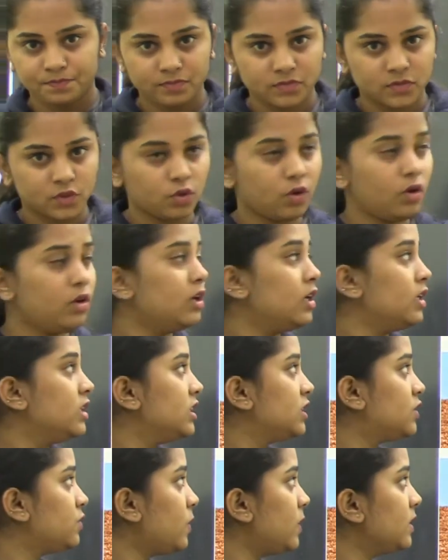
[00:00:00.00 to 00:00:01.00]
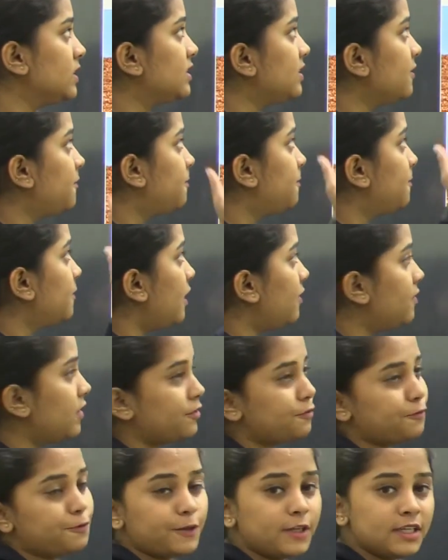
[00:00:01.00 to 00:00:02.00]
So this was
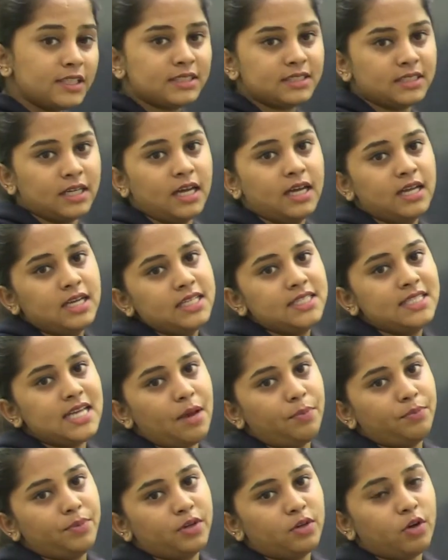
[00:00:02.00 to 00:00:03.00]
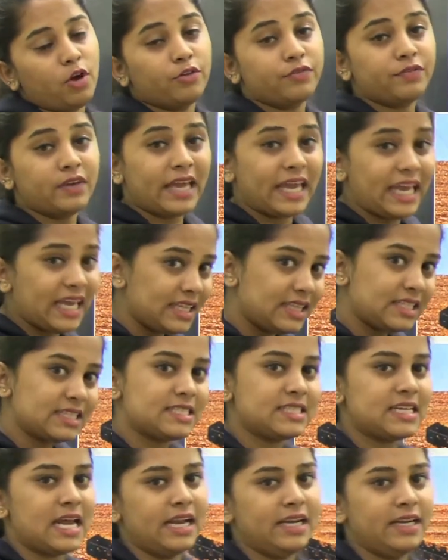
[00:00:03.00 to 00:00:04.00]
our first chapter of 8th
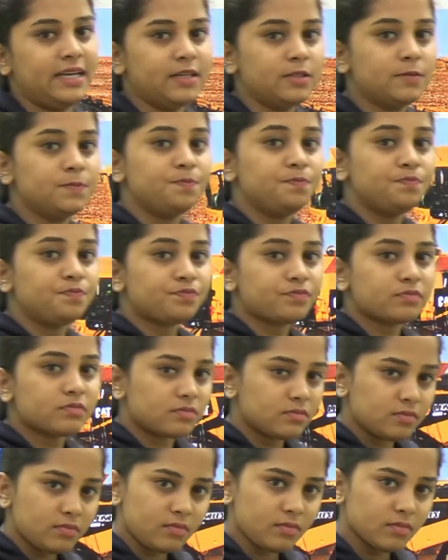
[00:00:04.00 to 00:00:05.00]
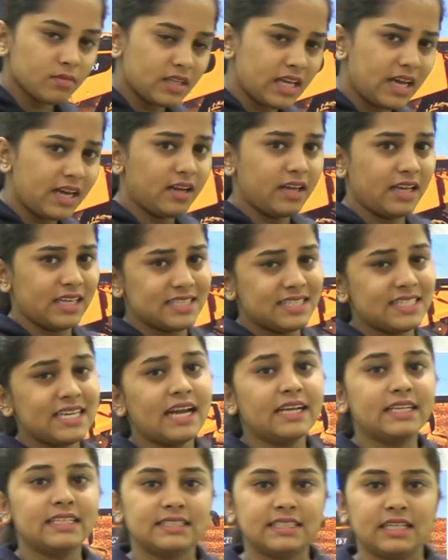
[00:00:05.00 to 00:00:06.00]
standard, the
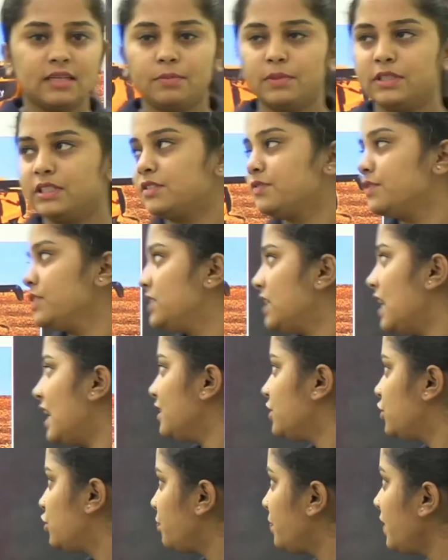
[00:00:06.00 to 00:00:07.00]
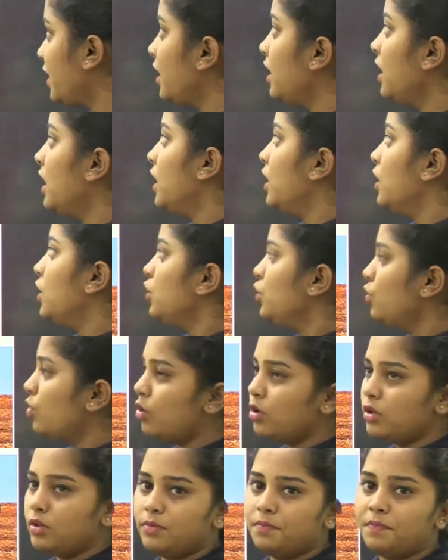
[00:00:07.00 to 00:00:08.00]
NCERT syllabus, which has to be
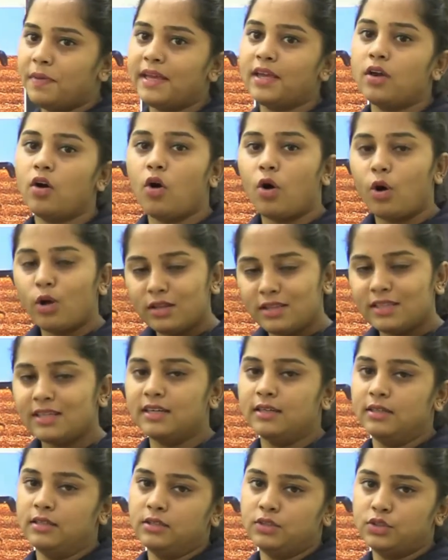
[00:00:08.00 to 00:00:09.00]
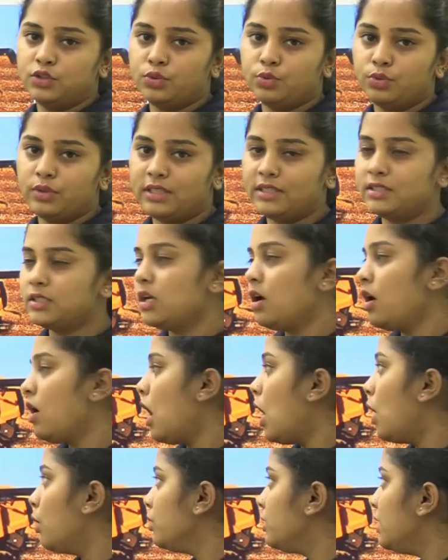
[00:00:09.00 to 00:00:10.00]
known by all the students
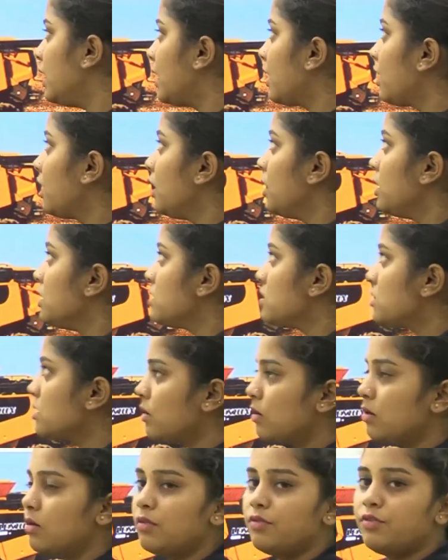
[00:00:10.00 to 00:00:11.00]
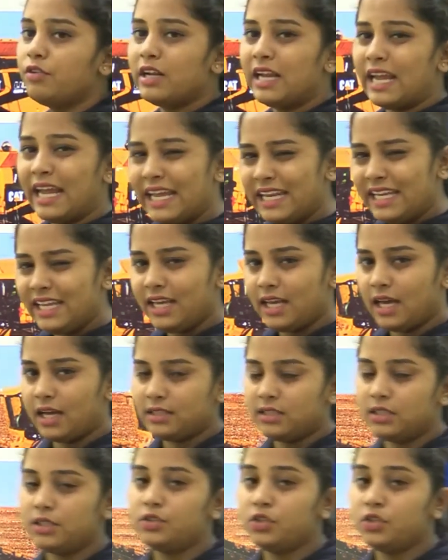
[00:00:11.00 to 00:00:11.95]
out there. So for any other